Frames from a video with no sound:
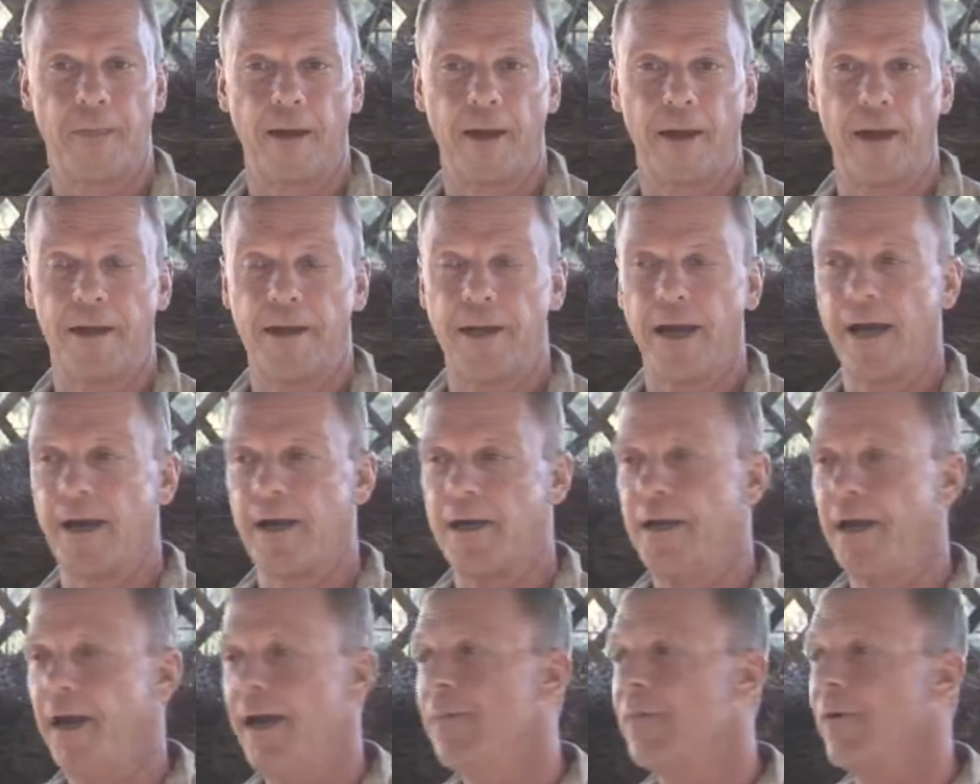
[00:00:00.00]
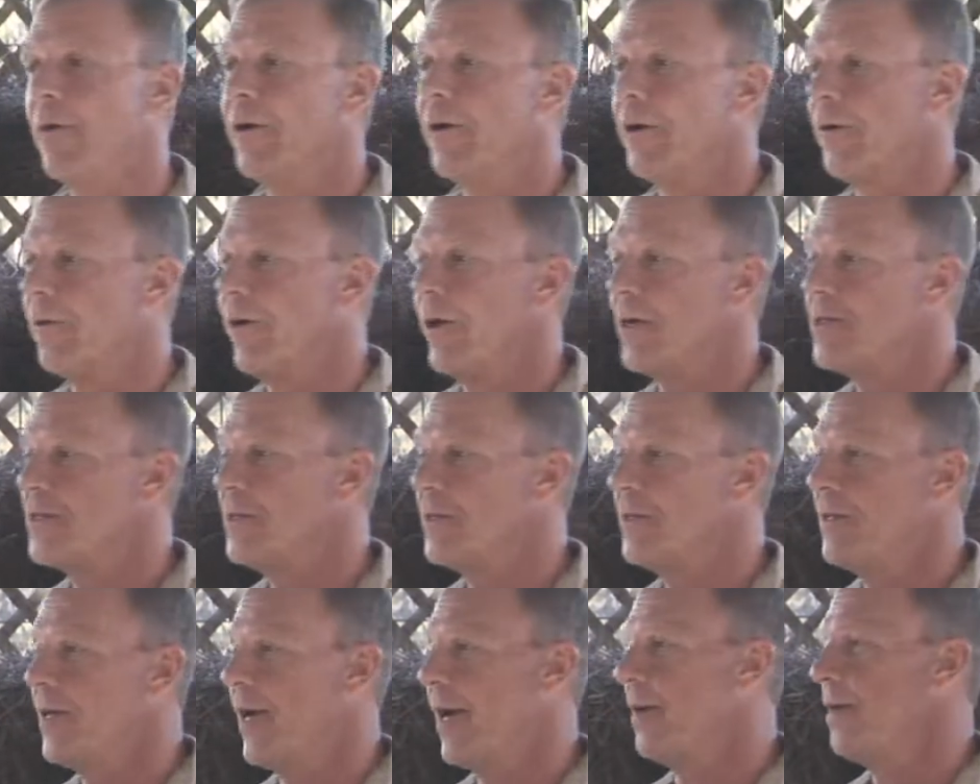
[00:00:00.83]
I got a neighbor
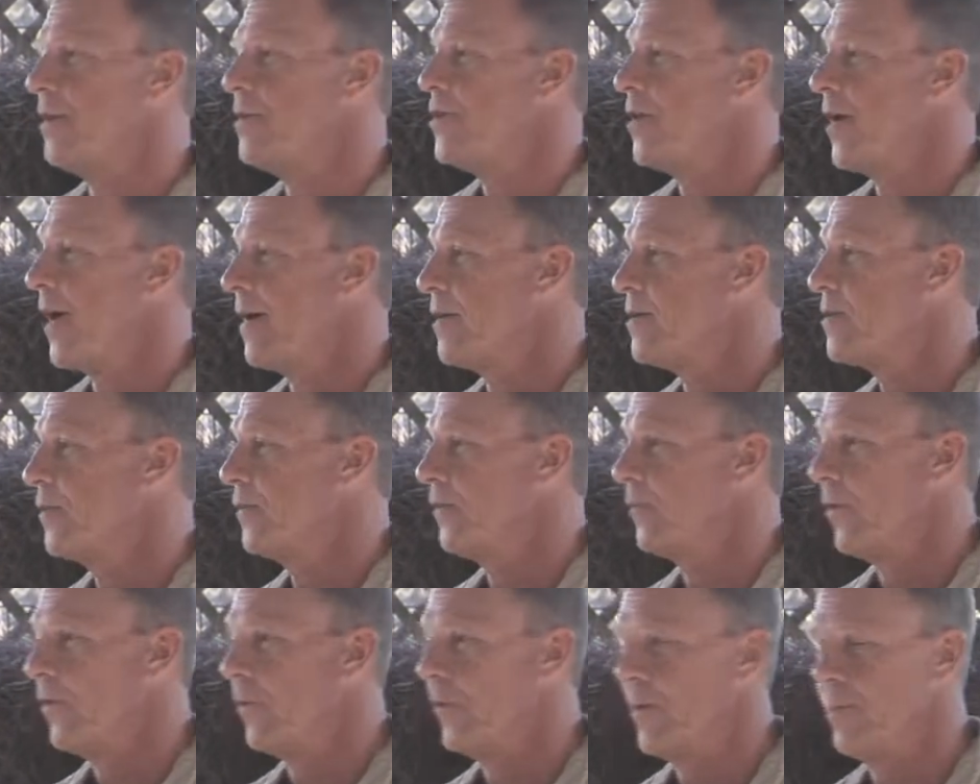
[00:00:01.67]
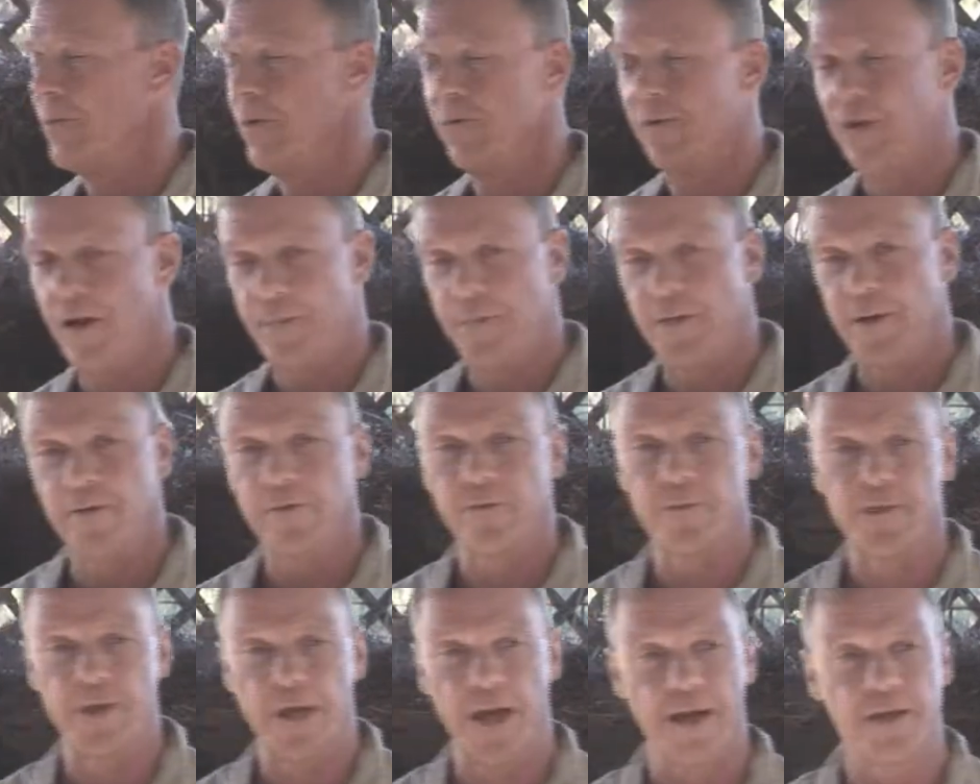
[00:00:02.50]
interested down in Jacksonville. We moved up here
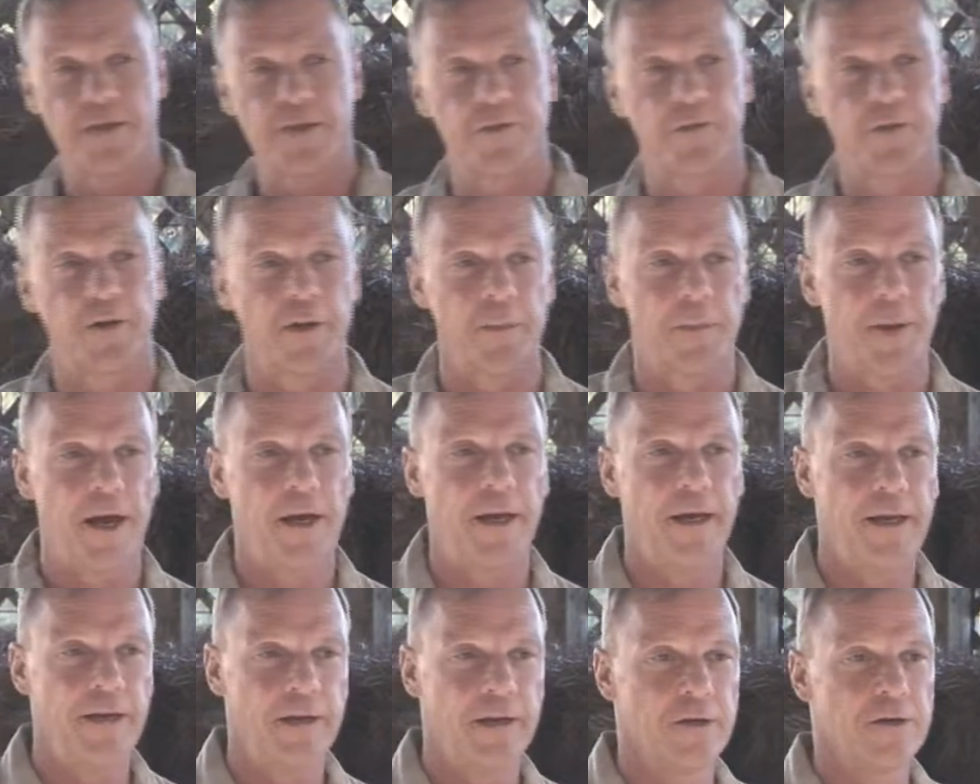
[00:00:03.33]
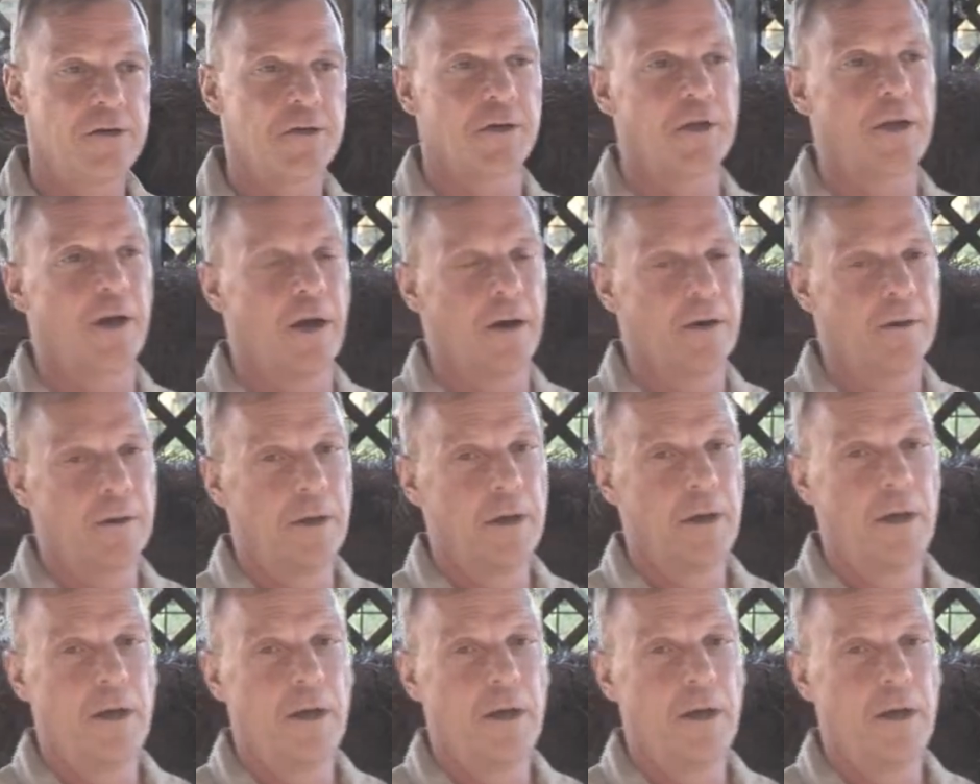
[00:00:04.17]
from Jacksonville about 8 years ago.